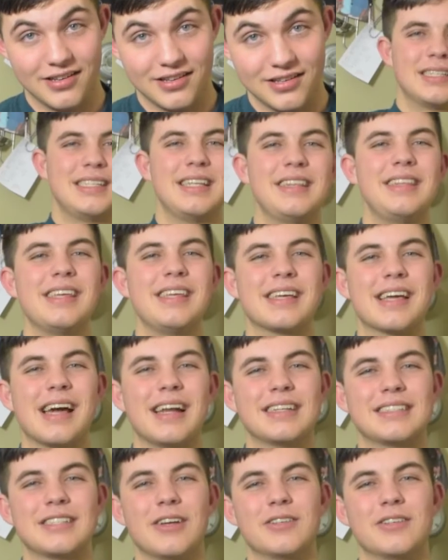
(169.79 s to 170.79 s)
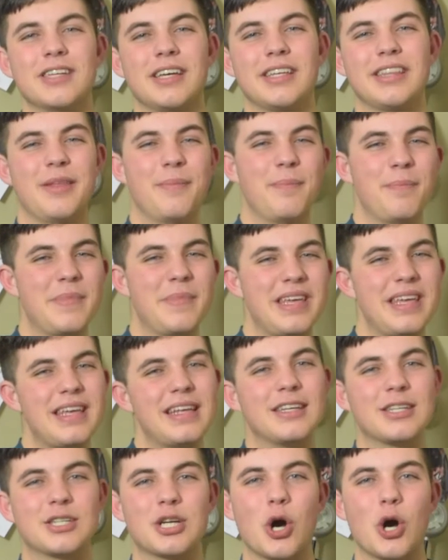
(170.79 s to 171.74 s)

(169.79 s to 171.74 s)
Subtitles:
Cynthia kind of sounds like the mean